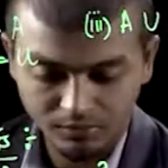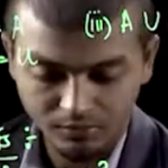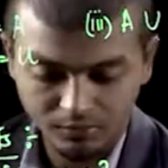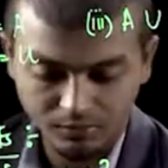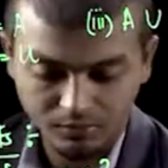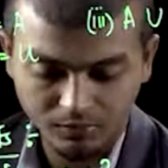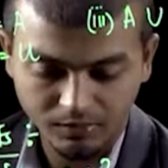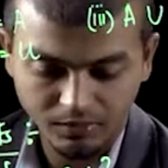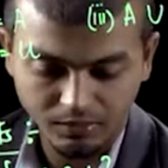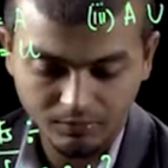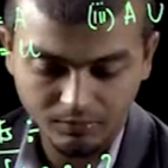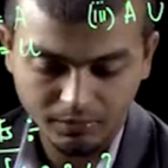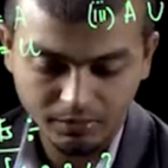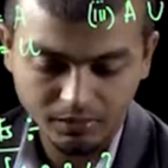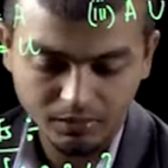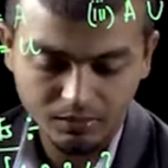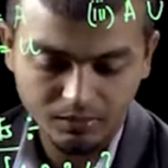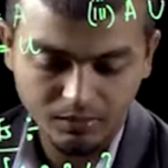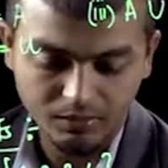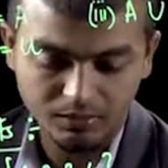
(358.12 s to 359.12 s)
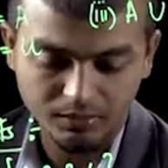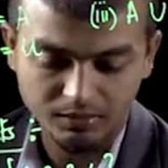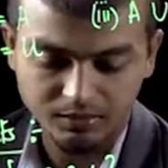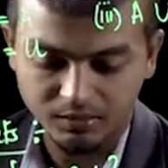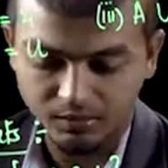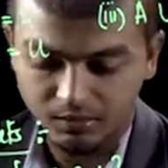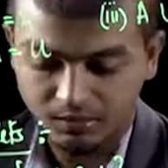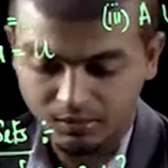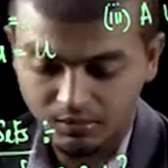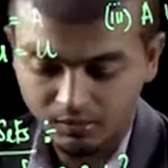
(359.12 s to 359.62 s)
you will get back the
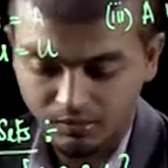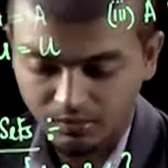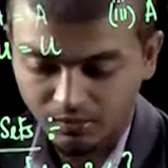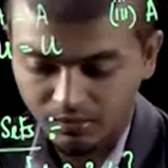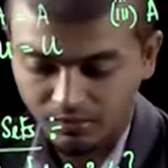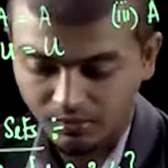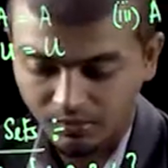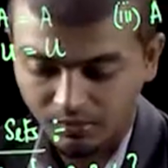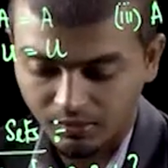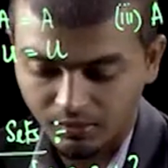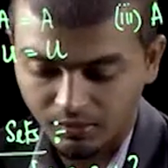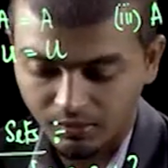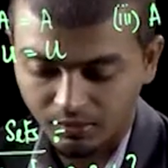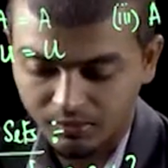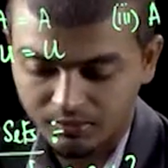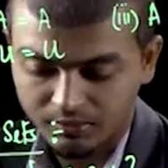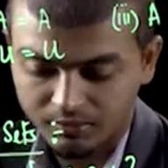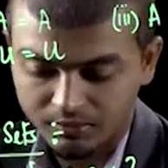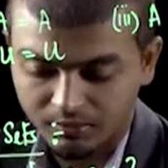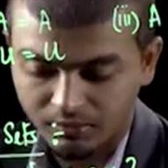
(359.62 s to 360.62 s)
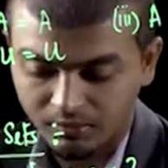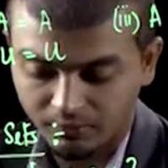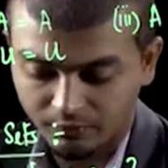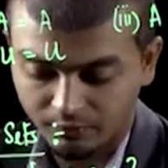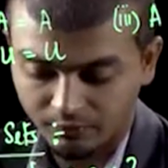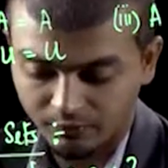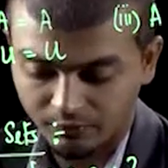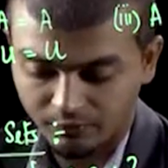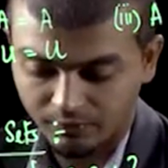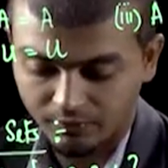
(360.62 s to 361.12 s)
set A
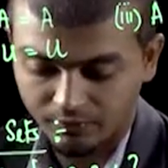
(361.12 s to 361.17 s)
itself.